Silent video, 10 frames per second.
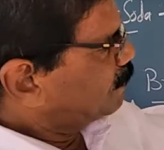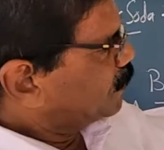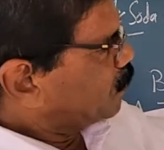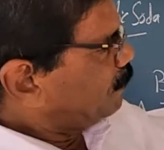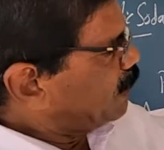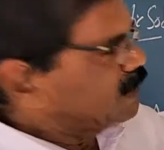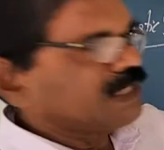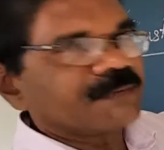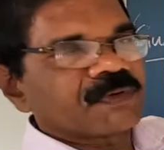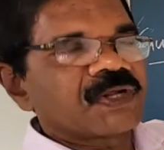
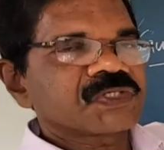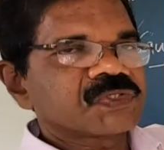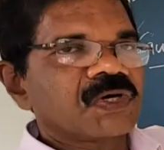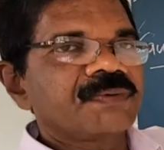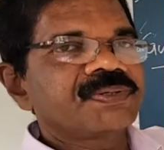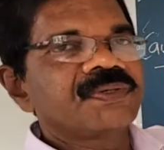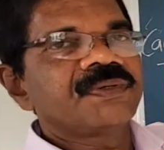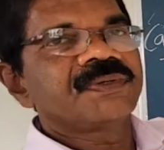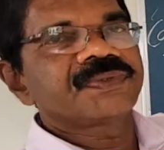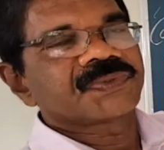commercial production
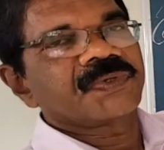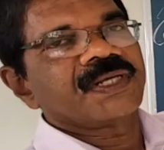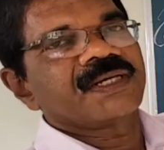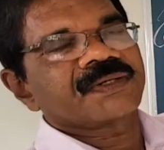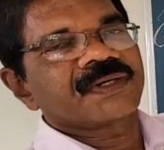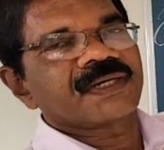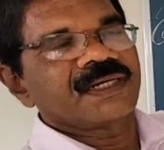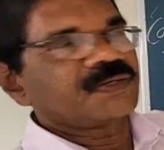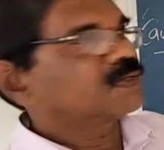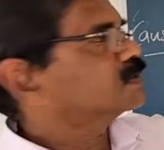of sodium
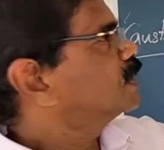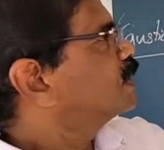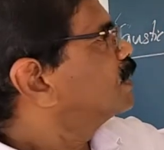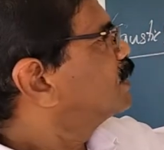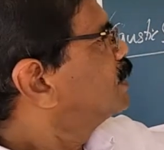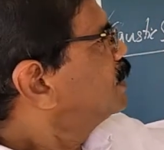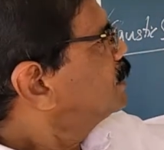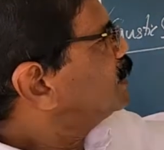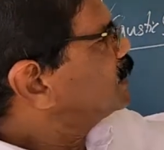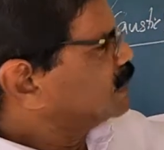hydroxide.
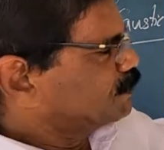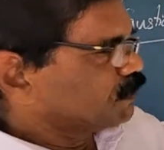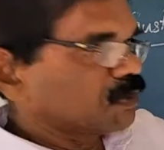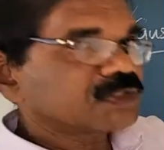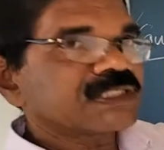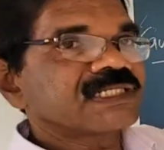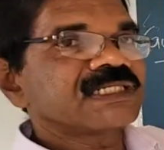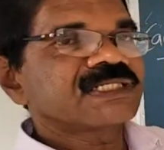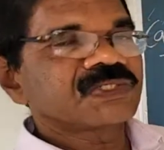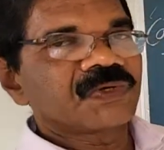This process
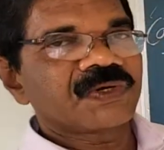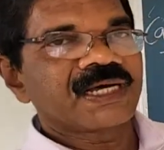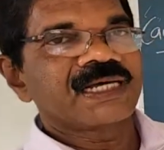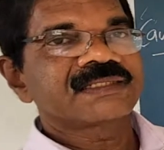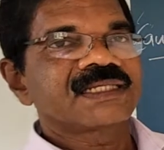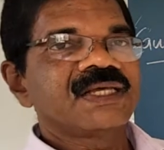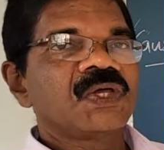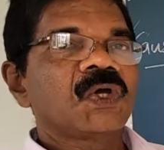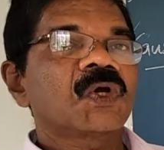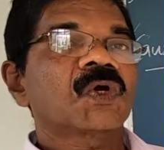is known as
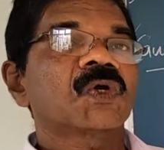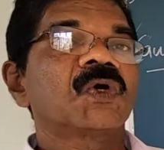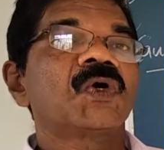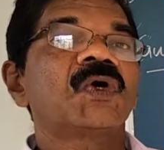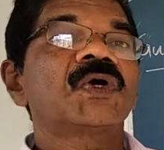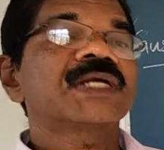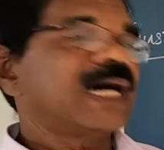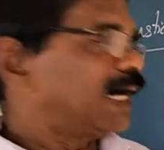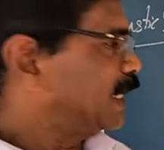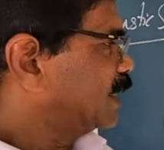
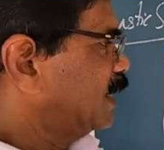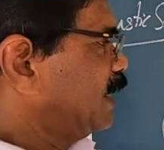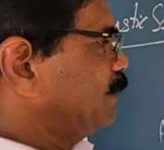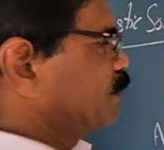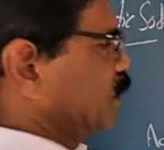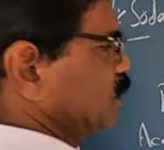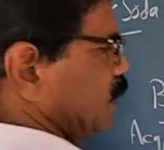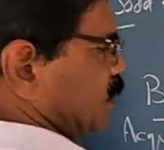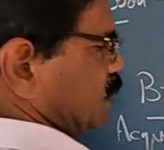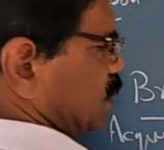chlor-alkali
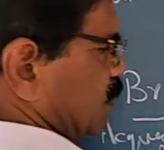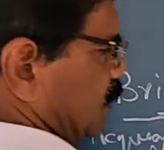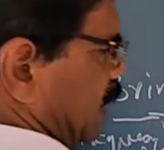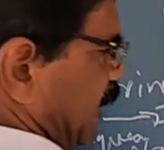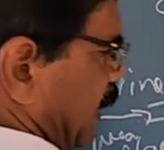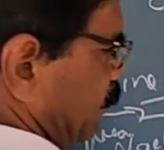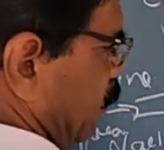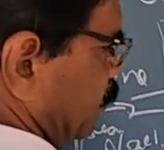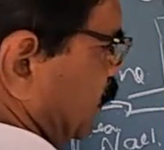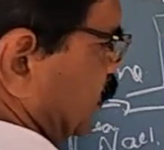process. The name
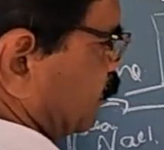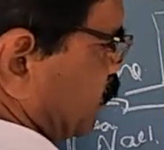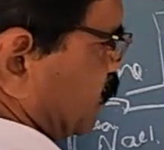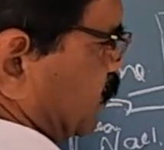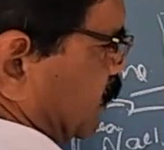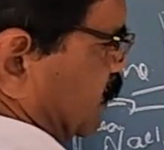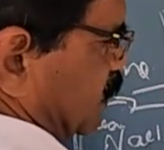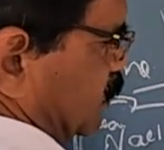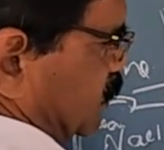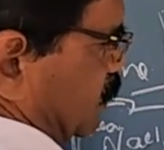of this process
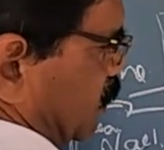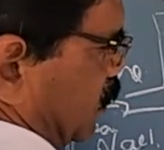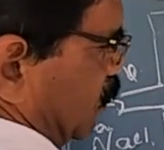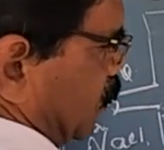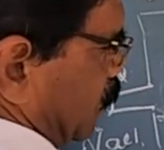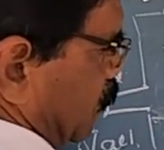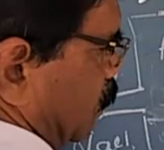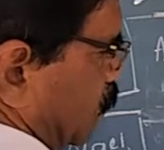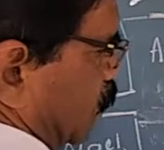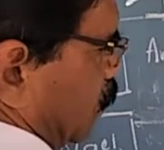is
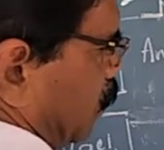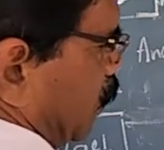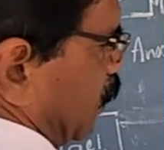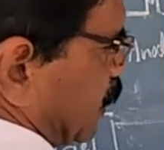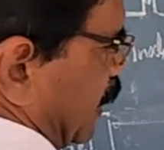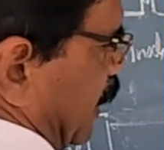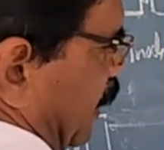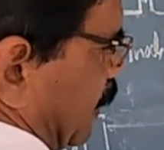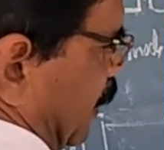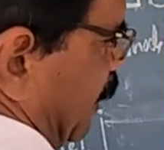
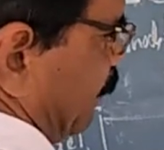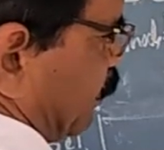chlor-alkali